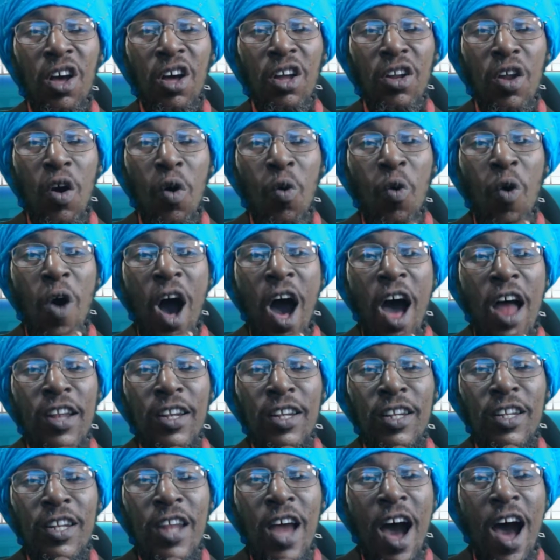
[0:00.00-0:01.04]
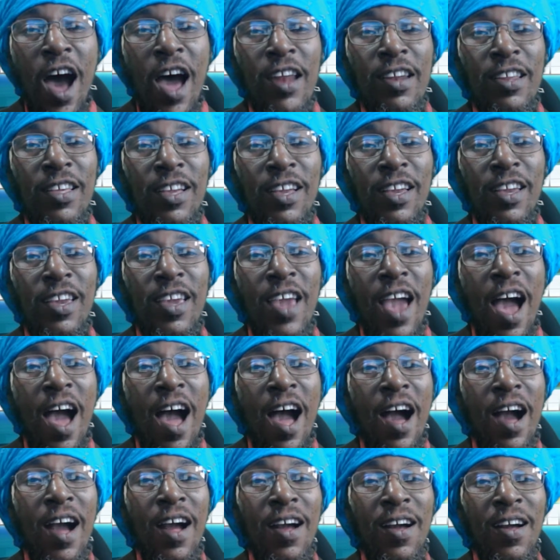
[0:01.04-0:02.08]
The One Don
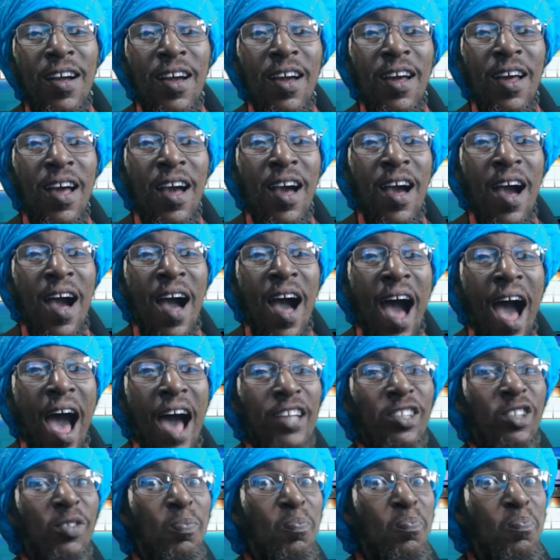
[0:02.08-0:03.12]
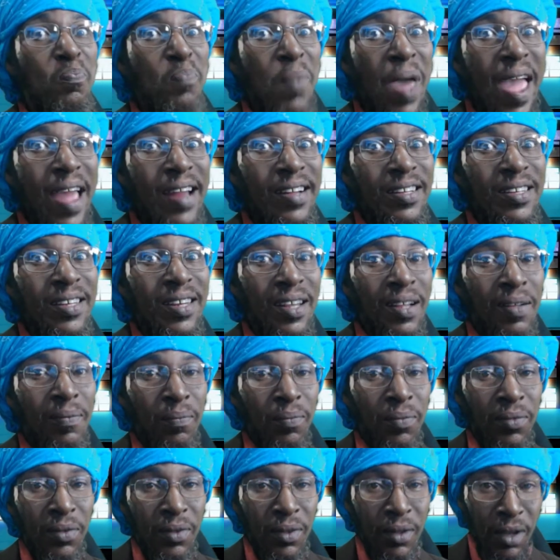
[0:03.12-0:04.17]
Gang has met
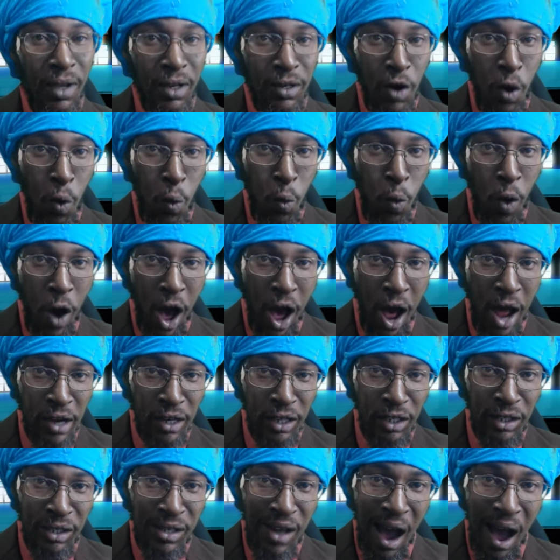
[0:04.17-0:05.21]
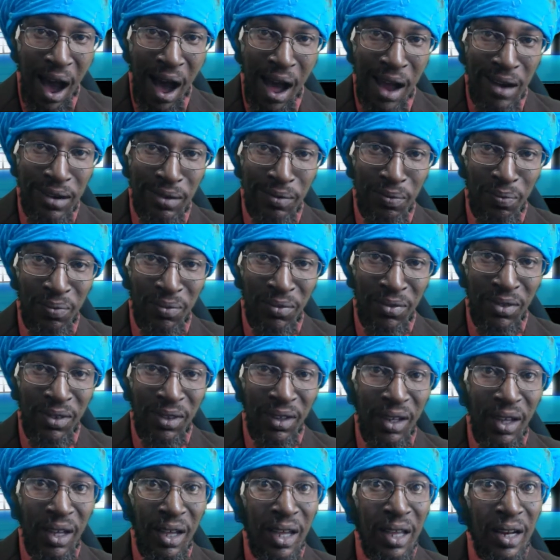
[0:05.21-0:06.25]
the One Don
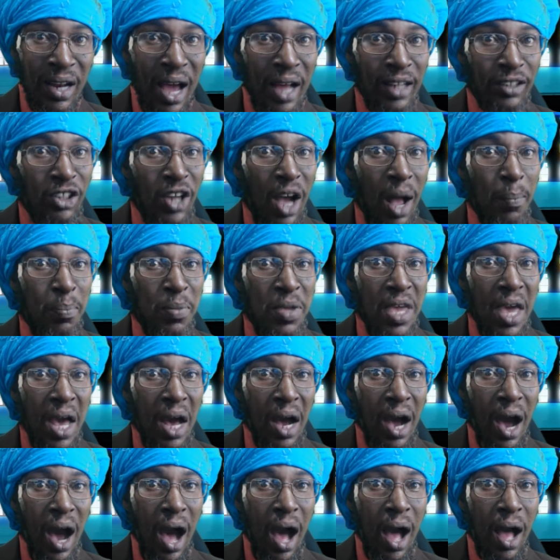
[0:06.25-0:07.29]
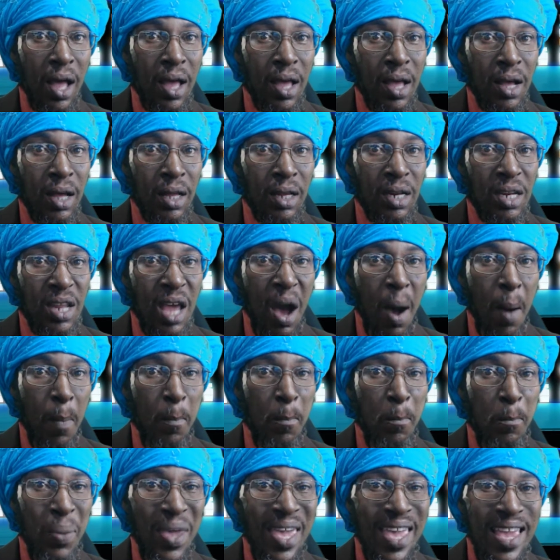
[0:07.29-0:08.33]
in a Jamaica. The
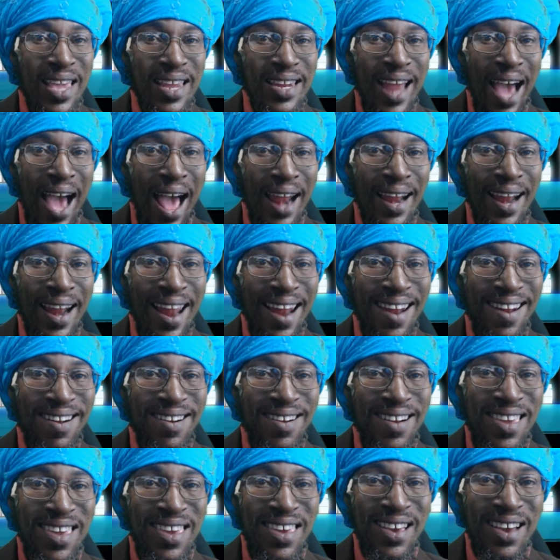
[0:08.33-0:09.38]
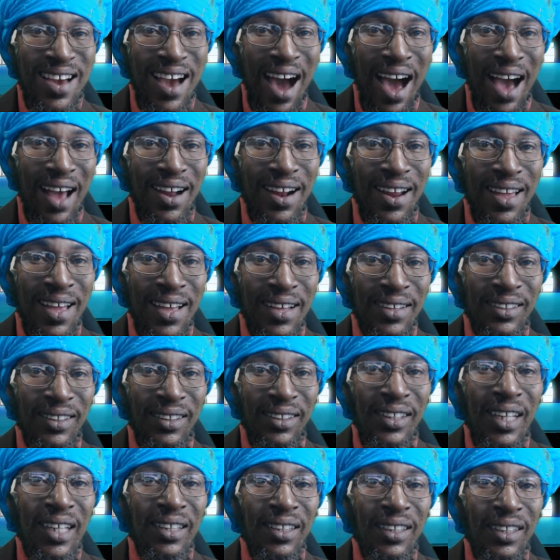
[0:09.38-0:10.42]
penal legal
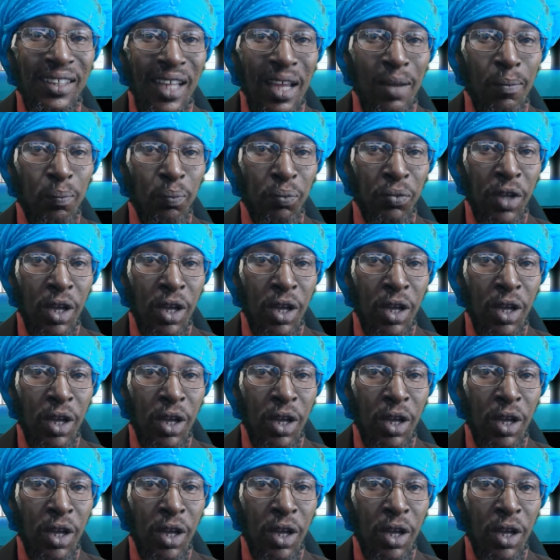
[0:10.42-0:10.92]
system.